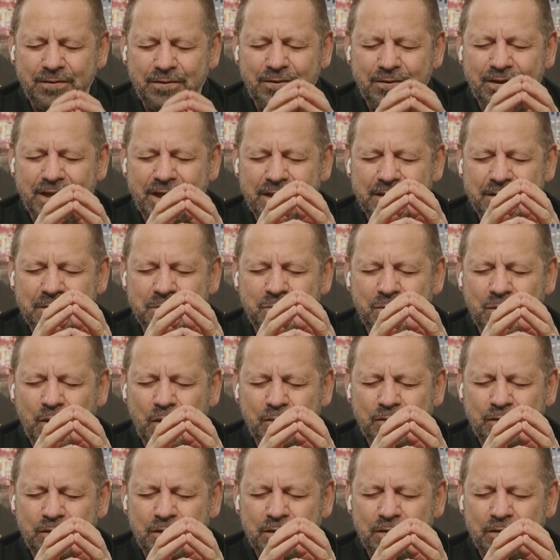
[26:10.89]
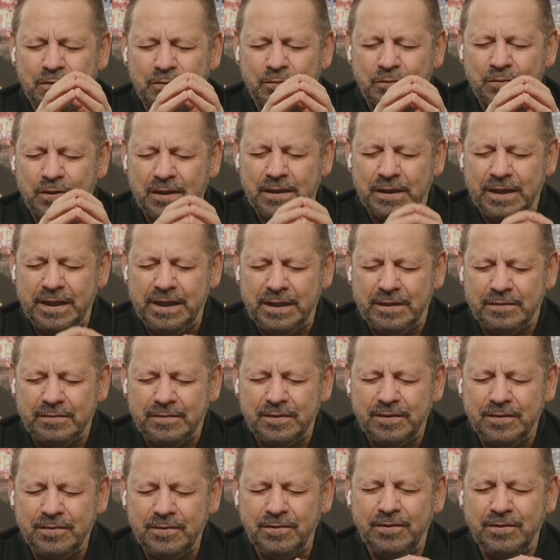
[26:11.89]
you get emotional
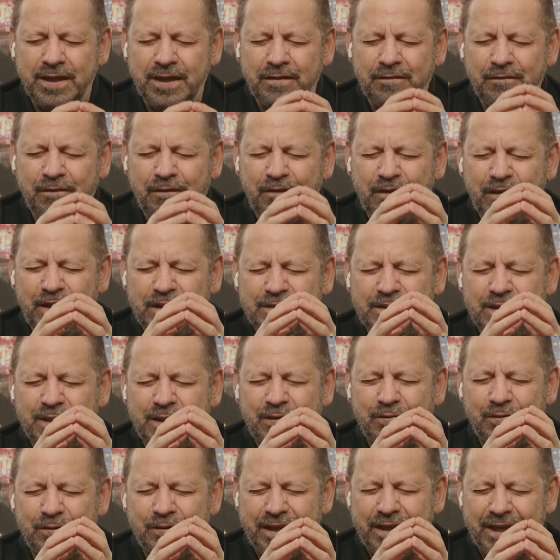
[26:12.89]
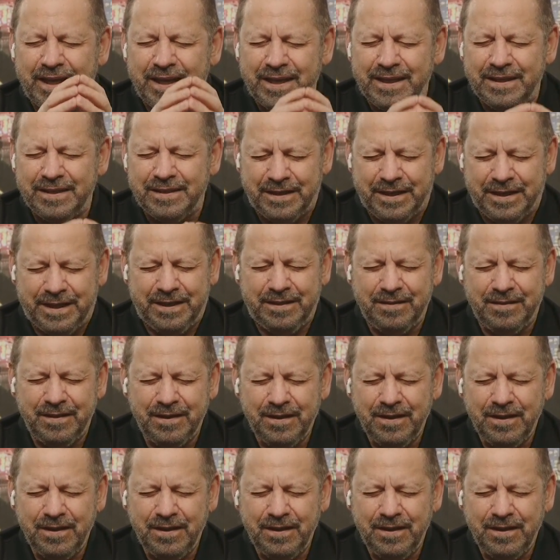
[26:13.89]
release, you get physical healing,